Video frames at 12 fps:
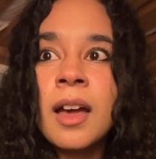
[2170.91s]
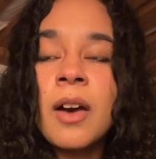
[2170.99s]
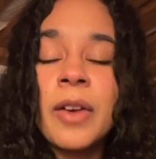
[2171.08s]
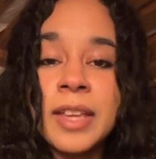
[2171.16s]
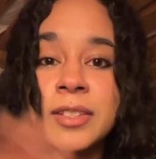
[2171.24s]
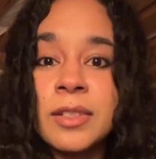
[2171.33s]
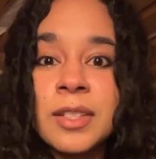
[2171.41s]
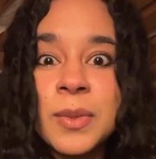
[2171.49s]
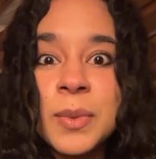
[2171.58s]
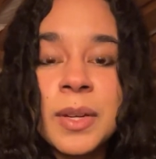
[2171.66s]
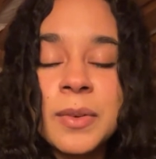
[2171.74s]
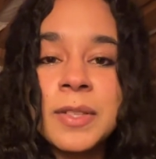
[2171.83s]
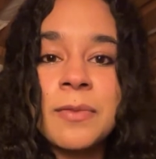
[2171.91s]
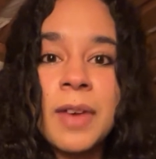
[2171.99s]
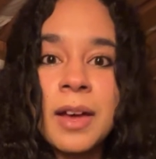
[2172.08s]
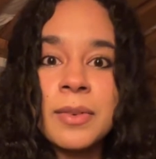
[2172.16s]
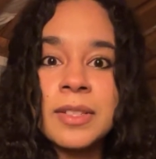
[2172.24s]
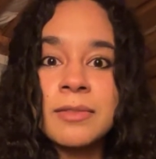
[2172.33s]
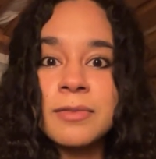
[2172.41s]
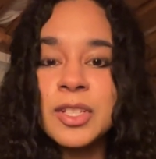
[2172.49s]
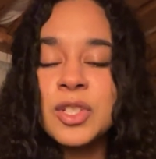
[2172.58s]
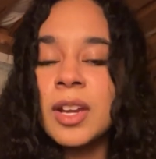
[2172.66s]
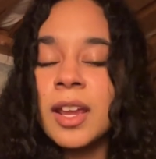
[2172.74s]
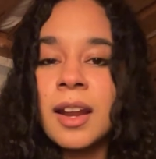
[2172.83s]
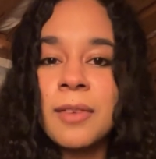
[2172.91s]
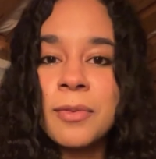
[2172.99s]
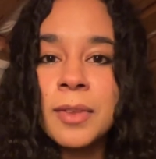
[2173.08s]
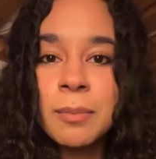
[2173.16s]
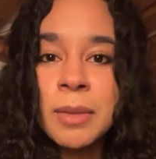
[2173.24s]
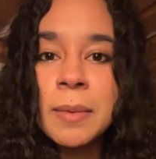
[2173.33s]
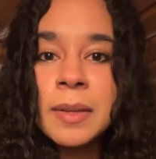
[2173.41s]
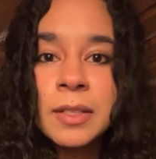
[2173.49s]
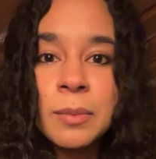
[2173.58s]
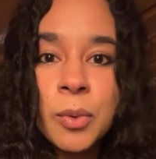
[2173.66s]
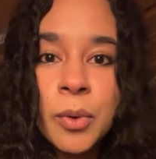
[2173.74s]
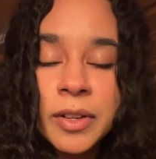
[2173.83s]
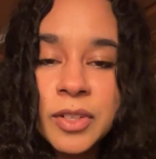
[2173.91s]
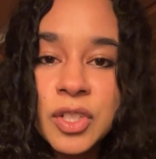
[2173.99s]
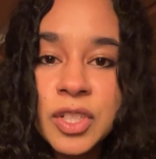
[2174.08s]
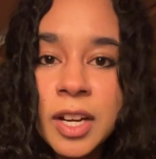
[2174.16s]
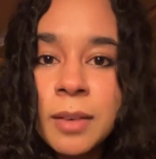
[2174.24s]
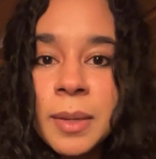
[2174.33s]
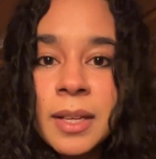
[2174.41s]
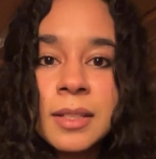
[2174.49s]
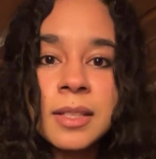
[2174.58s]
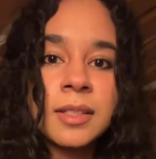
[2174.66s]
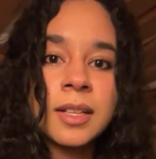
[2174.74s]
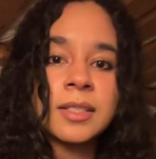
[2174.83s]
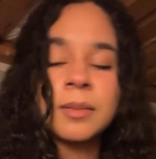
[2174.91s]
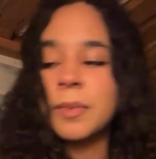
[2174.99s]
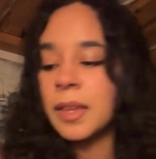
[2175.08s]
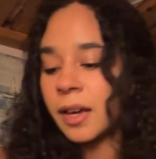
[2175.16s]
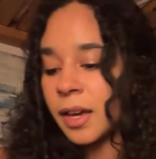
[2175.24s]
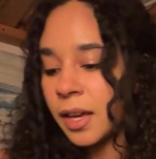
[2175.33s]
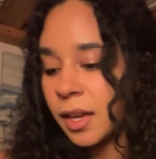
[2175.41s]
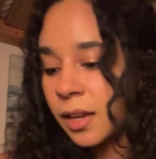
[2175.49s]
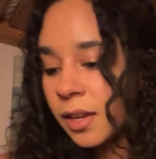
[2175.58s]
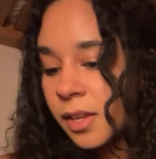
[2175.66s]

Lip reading: okay, so this is what I was envisioning, and I feel like maybe it's important to share because it's not something I,